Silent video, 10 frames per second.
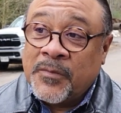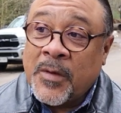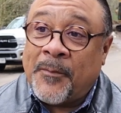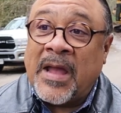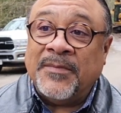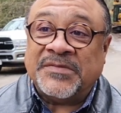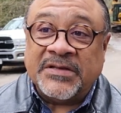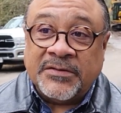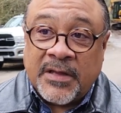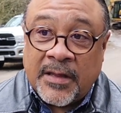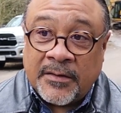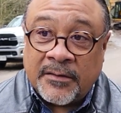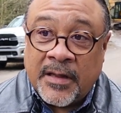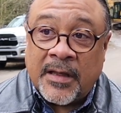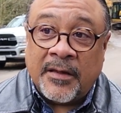pipes
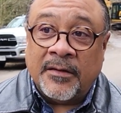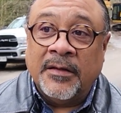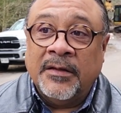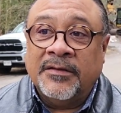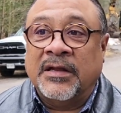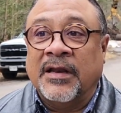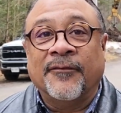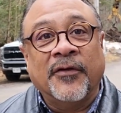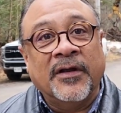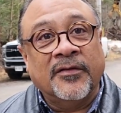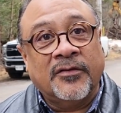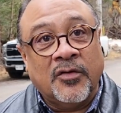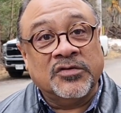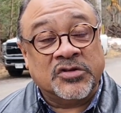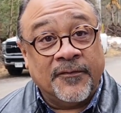and delivering
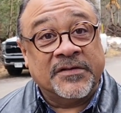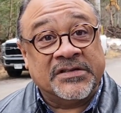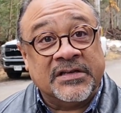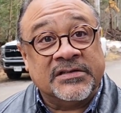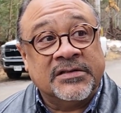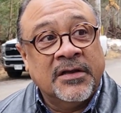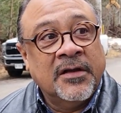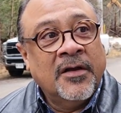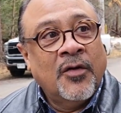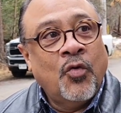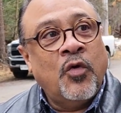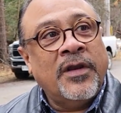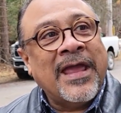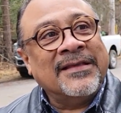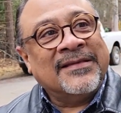those services
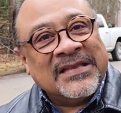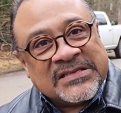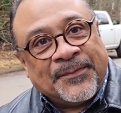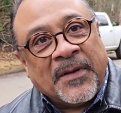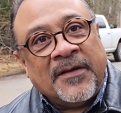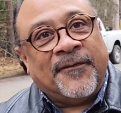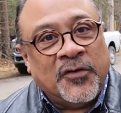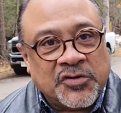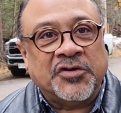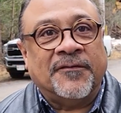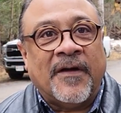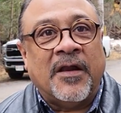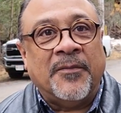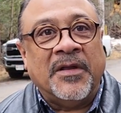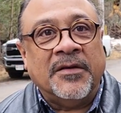would anticipate future
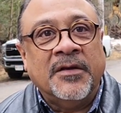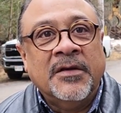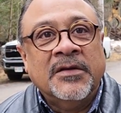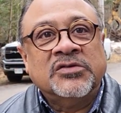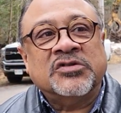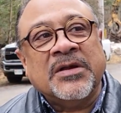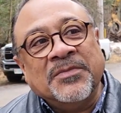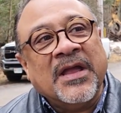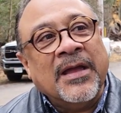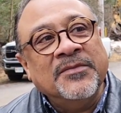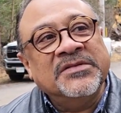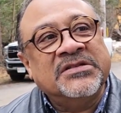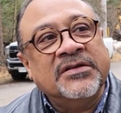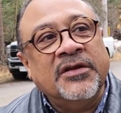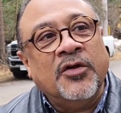development. So
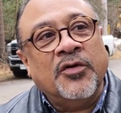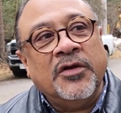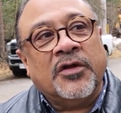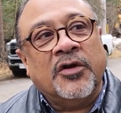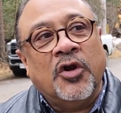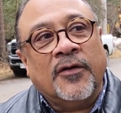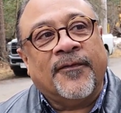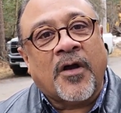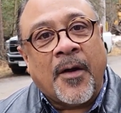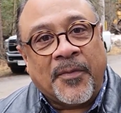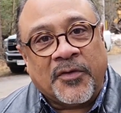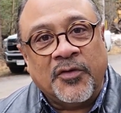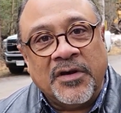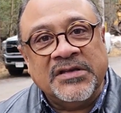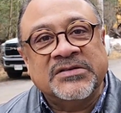sometimes, you know, you can look for
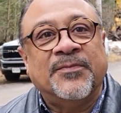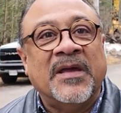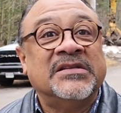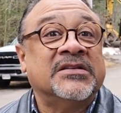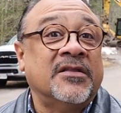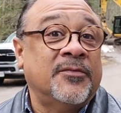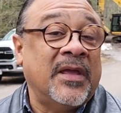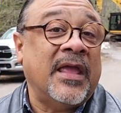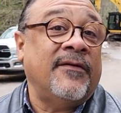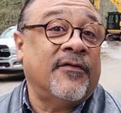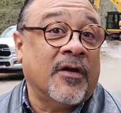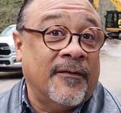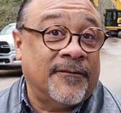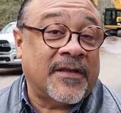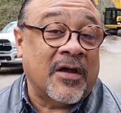opportunities based on the behavior
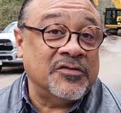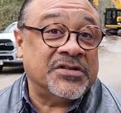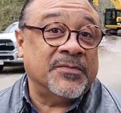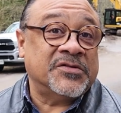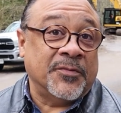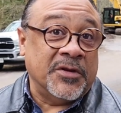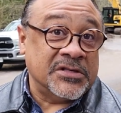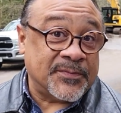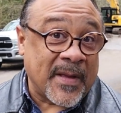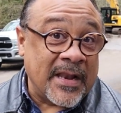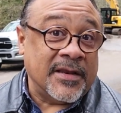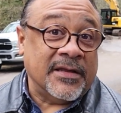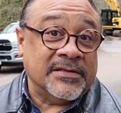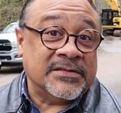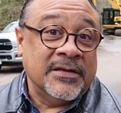of townships or
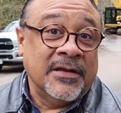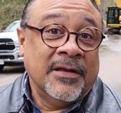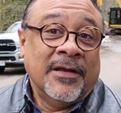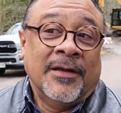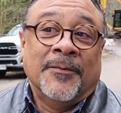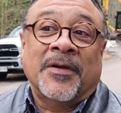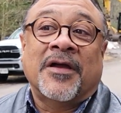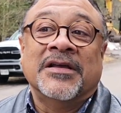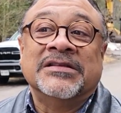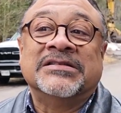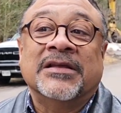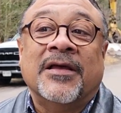municipalities, because